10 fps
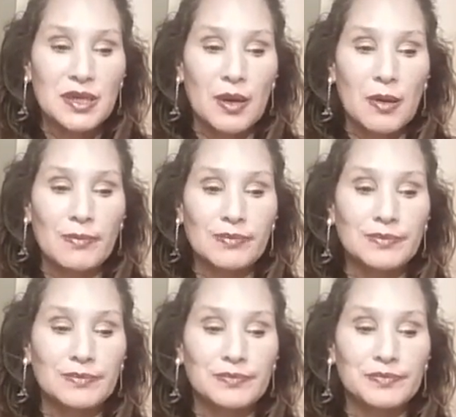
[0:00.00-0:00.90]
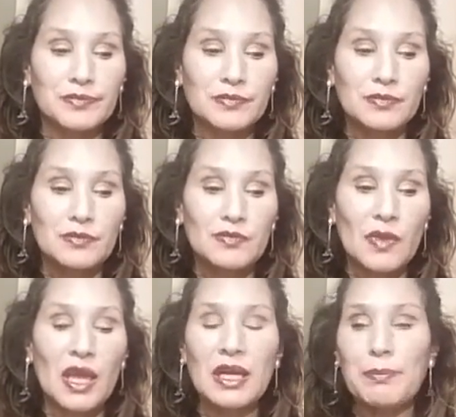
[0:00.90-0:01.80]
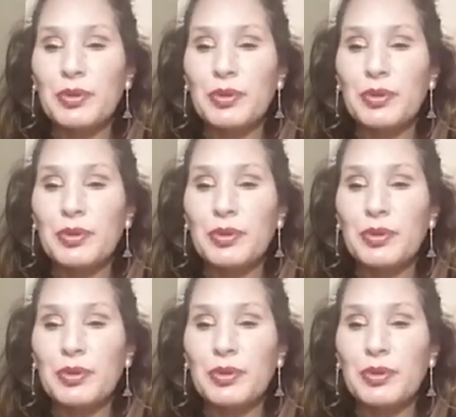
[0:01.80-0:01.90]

and I'm